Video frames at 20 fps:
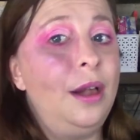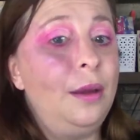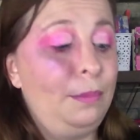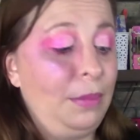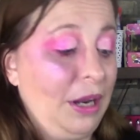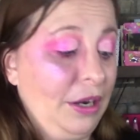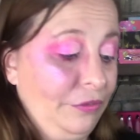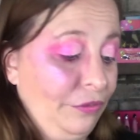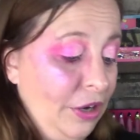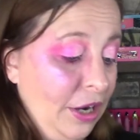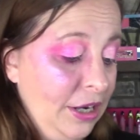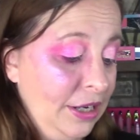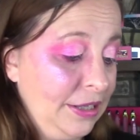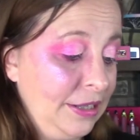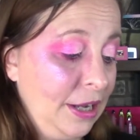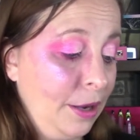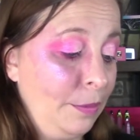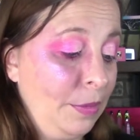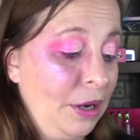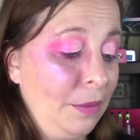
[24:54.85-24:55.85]
Black Friday's
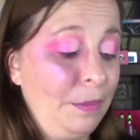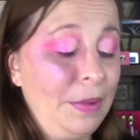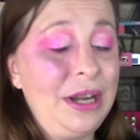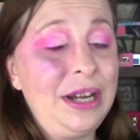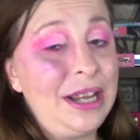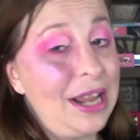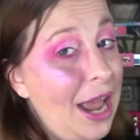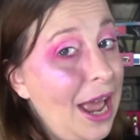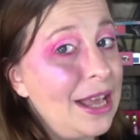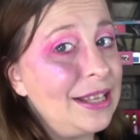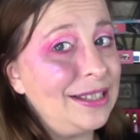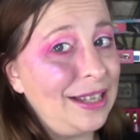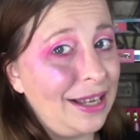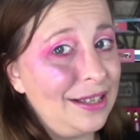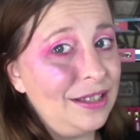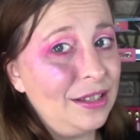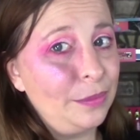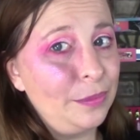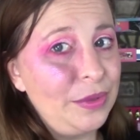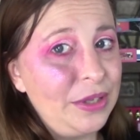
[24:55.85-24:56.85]
coming up, and he has
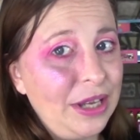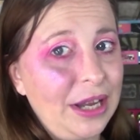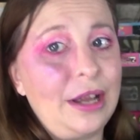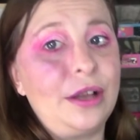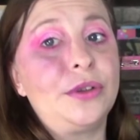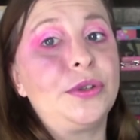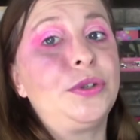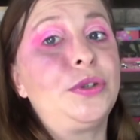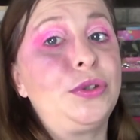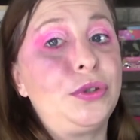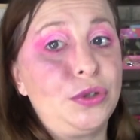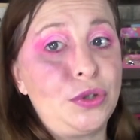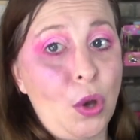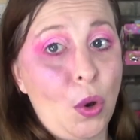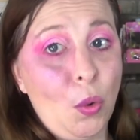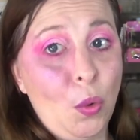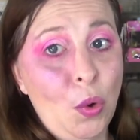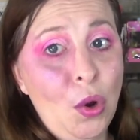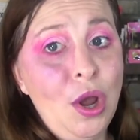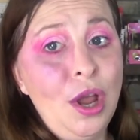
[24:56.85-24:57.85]
had some sales.
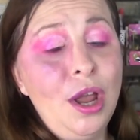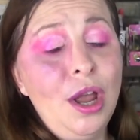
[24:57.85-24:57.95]
So